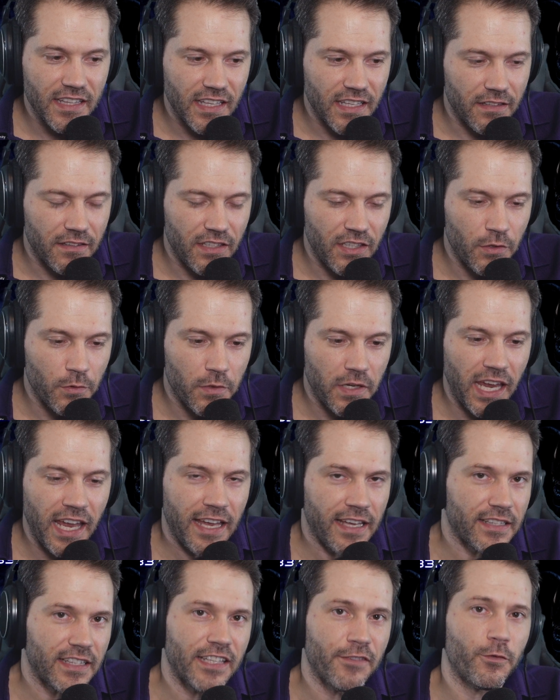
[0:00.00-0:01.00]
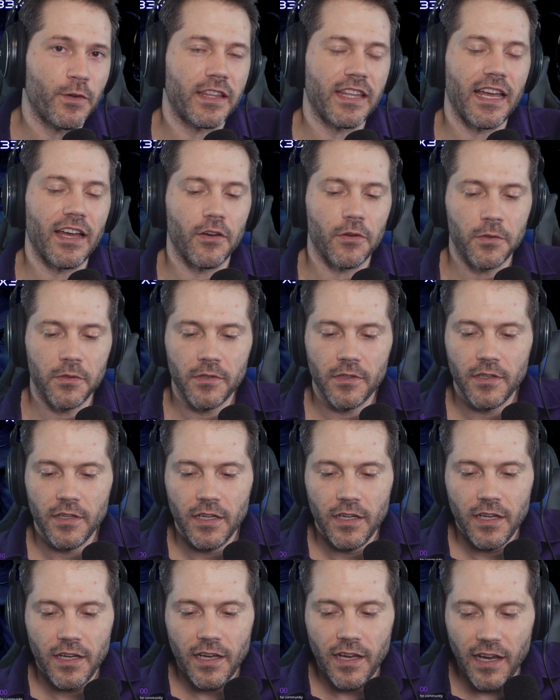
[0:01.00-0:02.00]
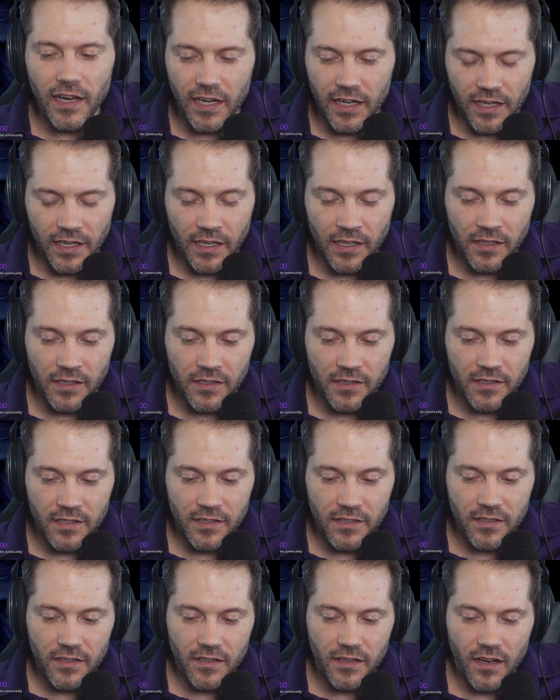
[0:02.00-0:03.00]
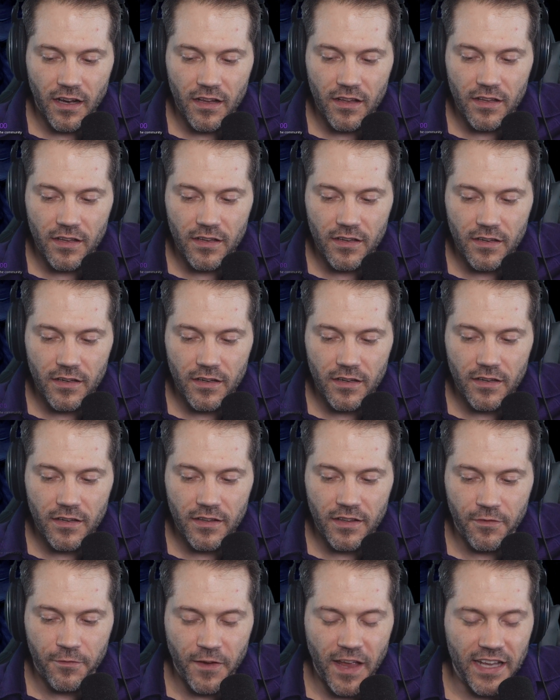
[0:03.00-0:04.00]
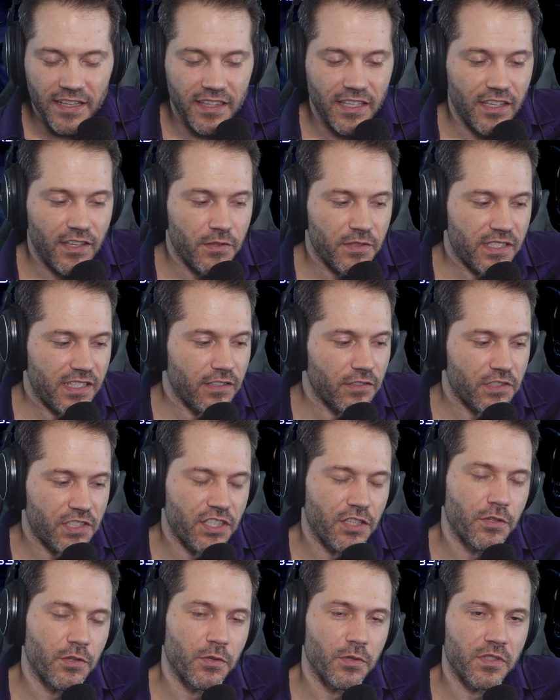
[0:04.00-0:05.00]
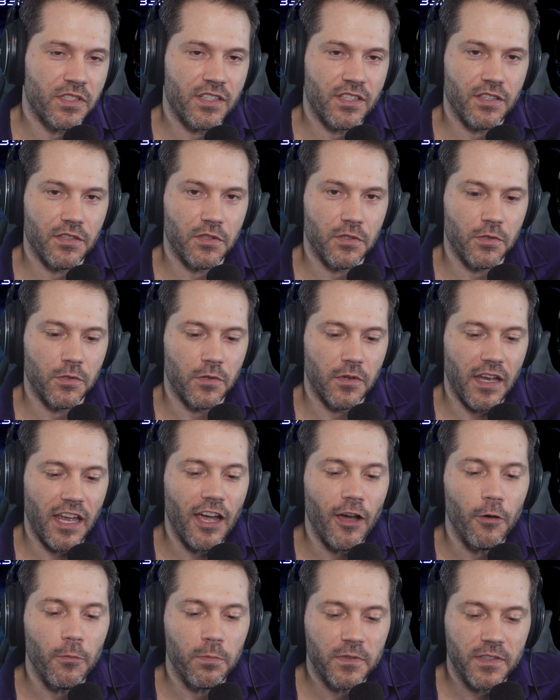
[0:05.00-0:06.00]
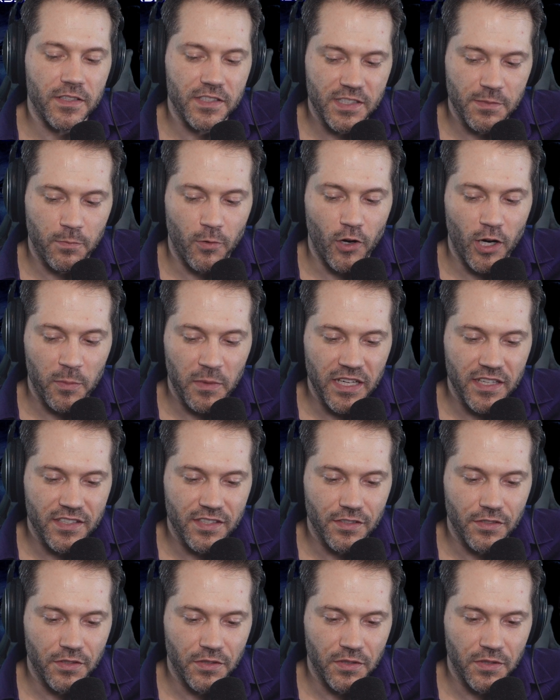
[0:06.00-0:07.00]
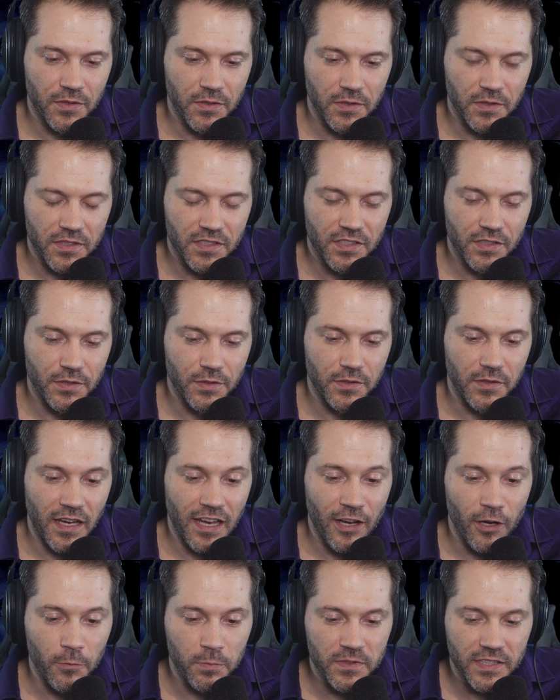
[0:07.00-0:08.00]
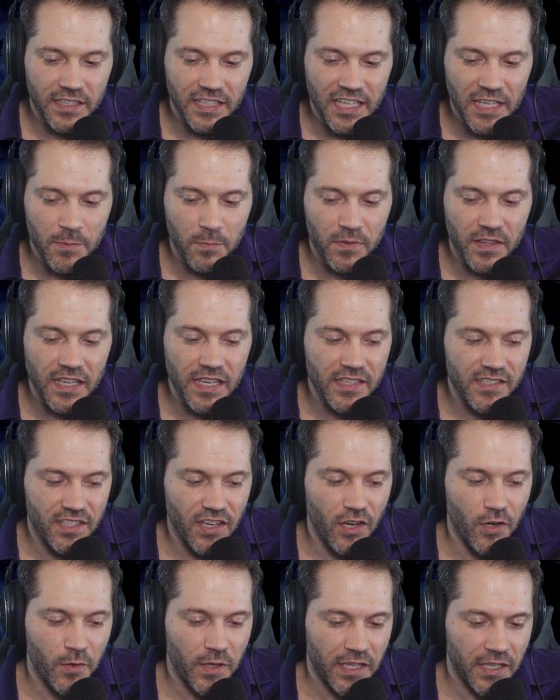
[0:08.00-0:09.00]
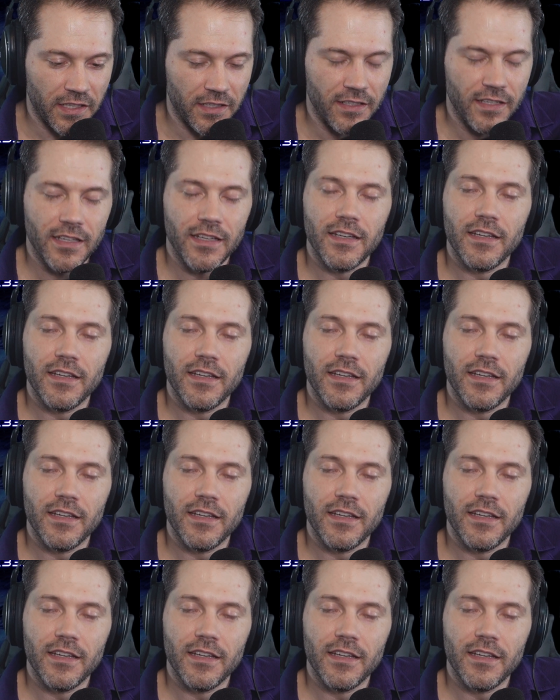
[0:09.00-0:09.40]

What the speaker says: that you can't live without. And the fact that you still choose to help to support me, to help to keep things going,